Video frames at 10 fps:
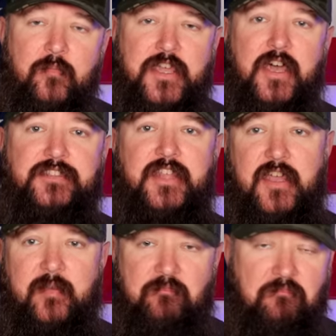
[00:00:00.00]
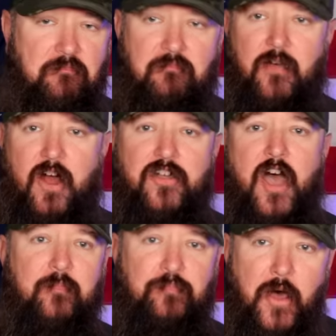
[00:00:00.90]
because they are
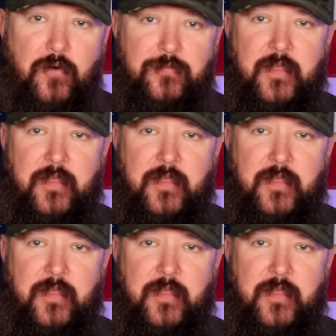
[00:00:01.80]
not both.